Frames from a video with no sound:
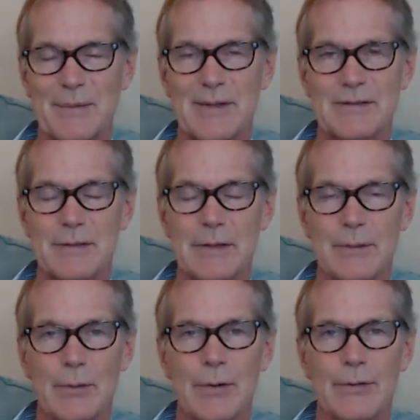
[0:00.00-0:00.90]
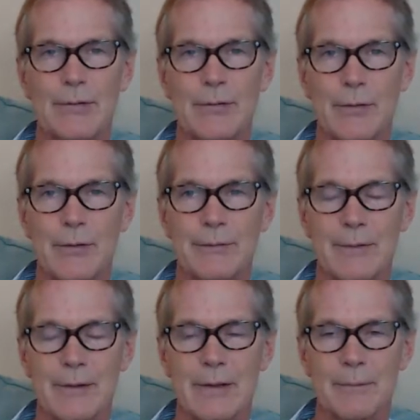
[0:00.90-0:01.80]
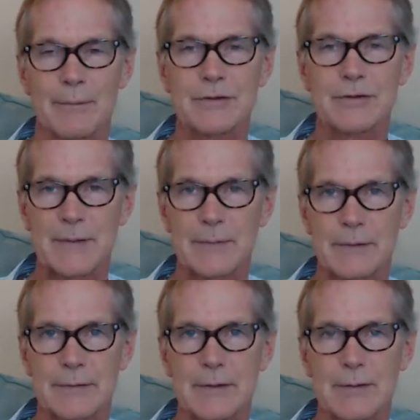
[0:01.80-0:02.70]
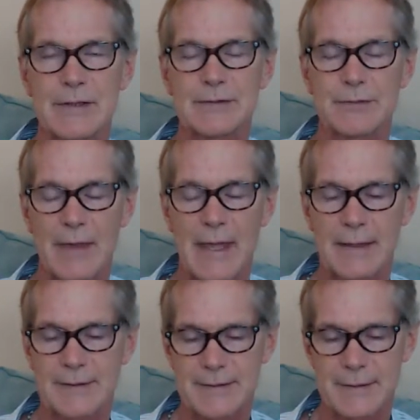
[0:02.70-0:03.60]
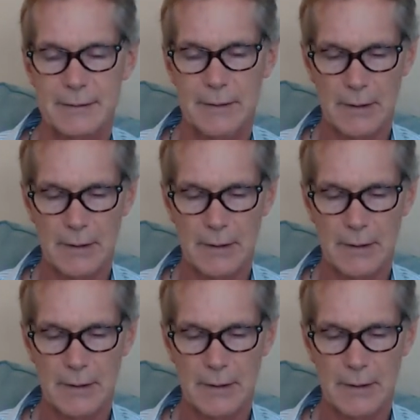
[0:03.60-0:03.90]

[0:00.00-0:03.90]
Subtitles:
But it's really important for most people, and the reason for that is that